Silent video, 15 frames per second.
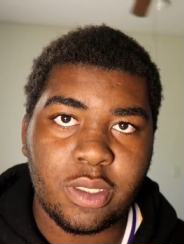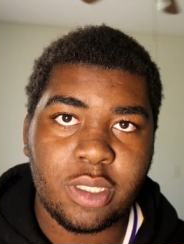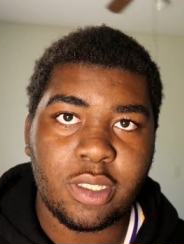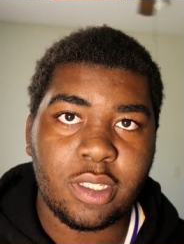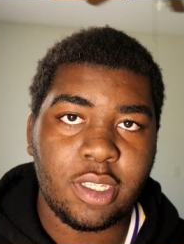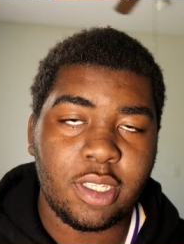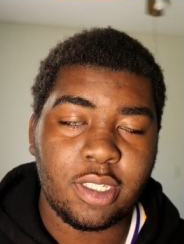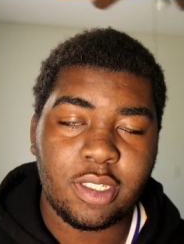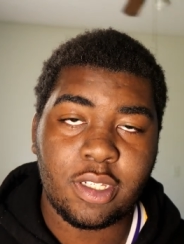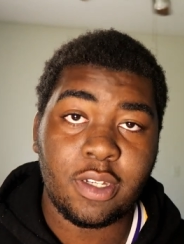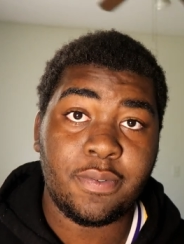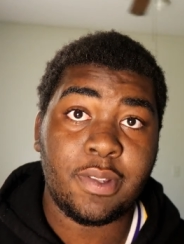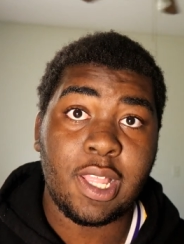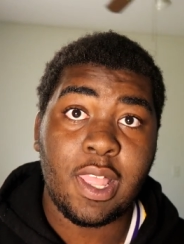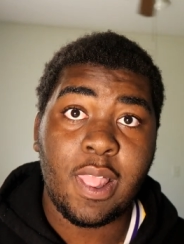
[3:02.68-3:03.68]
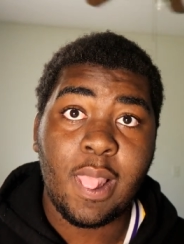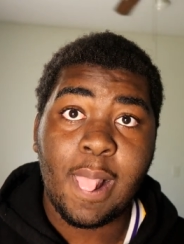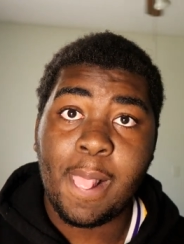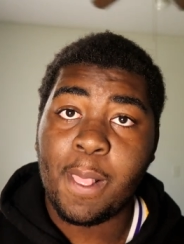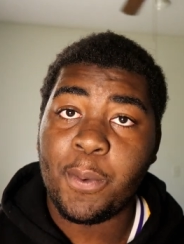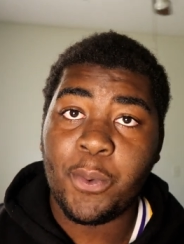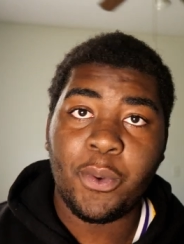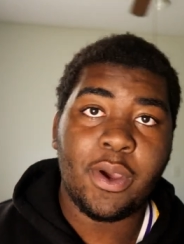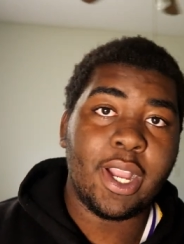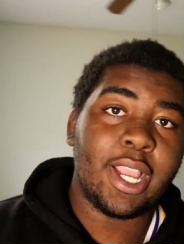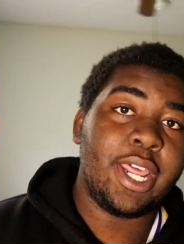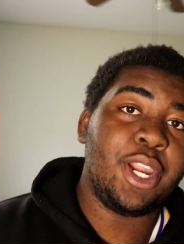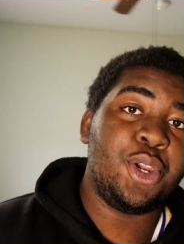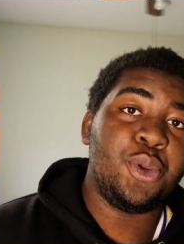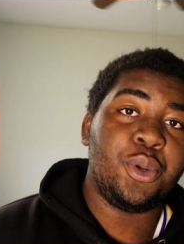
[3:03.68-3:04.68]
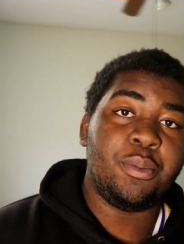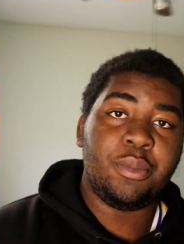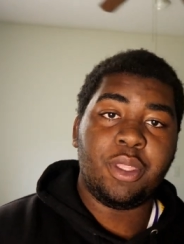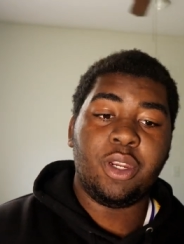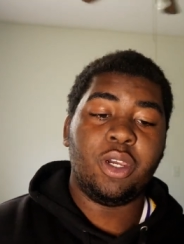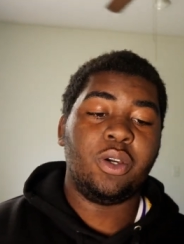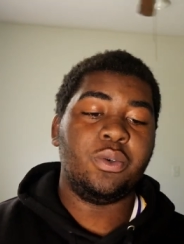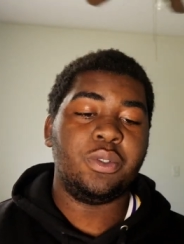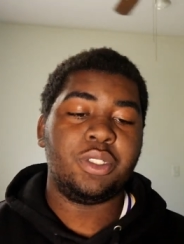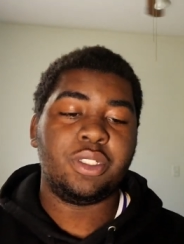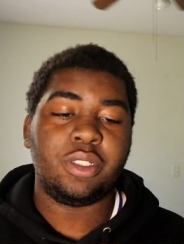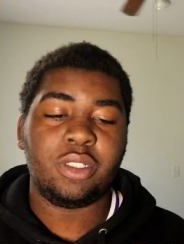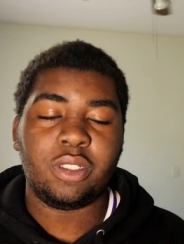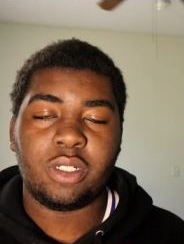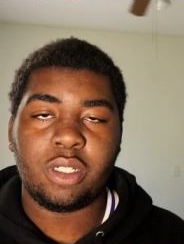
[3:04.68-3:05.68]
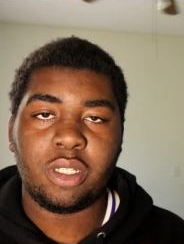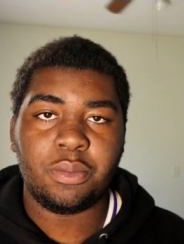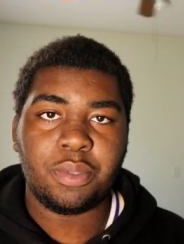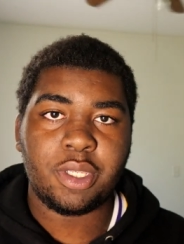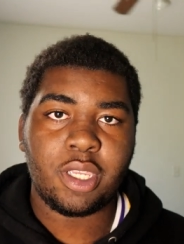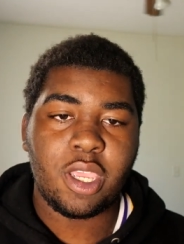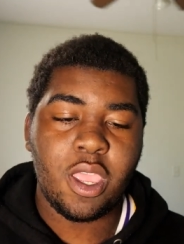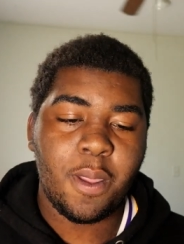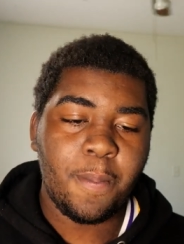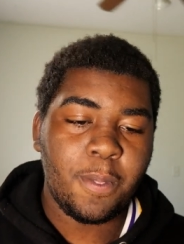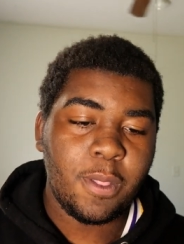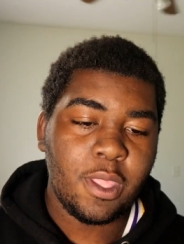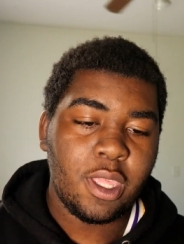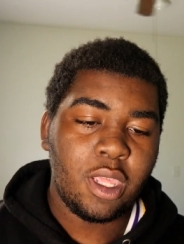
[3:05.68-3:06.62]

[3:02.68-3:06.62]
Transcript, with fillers: was saying stuff like, "What do I gotta do to meet up with you?" You know what I'm saying?